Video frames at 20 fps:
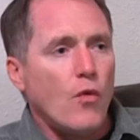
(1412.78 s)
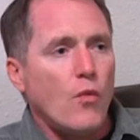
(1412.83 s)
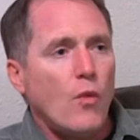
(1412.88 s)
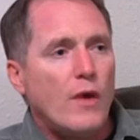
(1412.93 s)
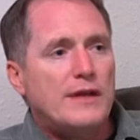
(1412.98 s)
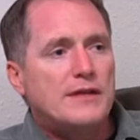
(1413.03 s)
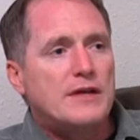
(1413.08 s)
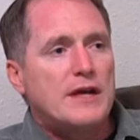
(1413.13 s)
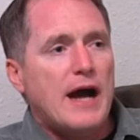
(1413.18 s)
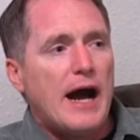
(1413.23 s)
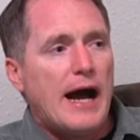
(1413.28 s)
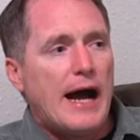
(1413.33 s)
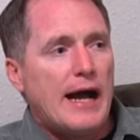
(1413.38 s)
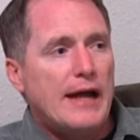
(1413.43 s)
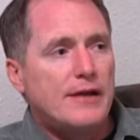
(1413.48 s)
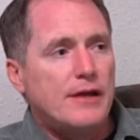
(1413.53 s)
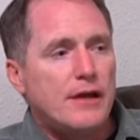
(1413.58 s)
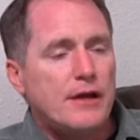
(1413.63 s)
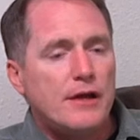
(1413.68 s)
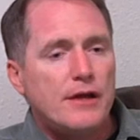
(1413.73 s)
when
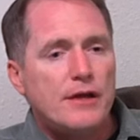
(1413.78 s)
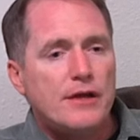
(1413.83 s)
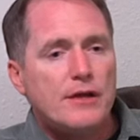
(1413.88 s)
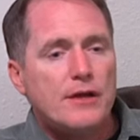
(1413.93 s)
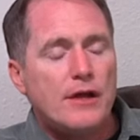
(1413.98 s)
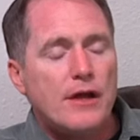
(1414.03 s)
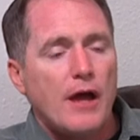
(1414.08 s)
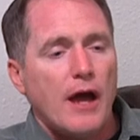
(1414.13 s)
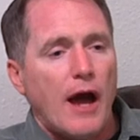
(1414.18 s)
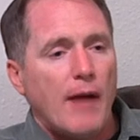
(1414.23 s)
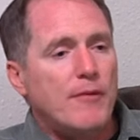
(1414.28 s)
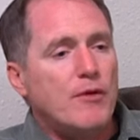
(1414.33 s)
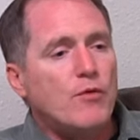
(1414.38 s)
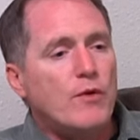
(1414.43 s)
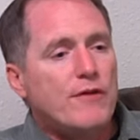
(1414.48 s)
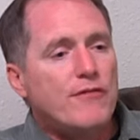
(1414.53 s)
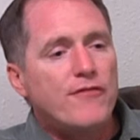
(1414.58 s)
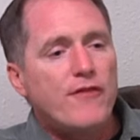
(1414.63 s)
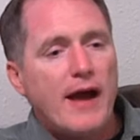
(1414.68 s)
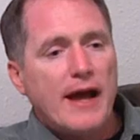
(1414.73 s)
God, I mean,
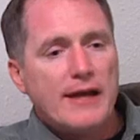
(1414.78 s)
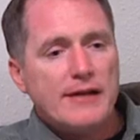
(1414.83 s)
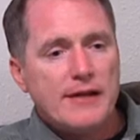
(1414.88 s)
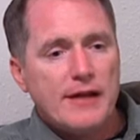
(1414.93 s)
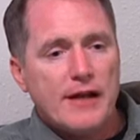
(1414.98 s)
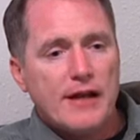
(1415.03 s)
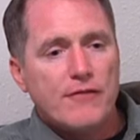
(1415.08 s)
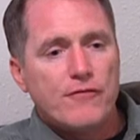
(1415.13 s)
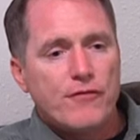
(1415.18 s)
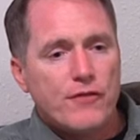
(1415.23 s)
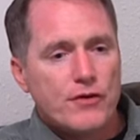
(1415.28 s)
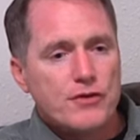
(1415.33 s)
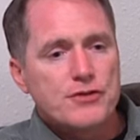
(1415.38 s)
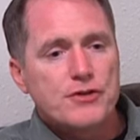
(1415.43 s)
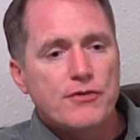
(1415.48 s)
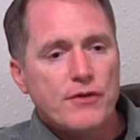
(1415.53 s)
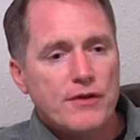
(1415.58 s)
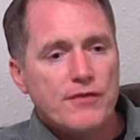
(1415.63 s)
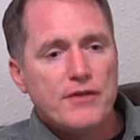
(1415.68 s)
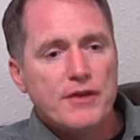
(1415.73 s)
we find it in 1
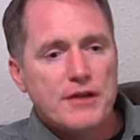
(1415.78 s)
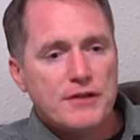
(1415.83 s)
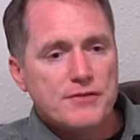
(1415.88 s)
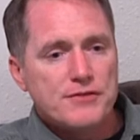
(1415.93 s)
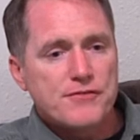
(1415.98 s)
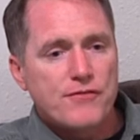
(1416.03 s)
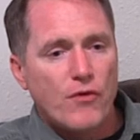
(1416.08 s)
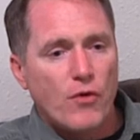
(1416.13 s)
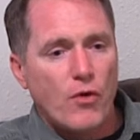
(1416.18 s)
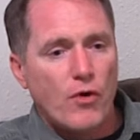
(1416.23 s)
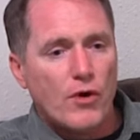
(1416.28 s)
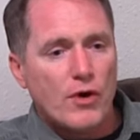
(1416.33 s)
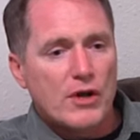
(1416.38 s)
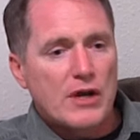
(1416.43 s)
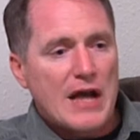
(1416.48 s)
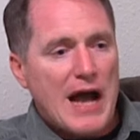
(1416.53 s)
Corinthians 4,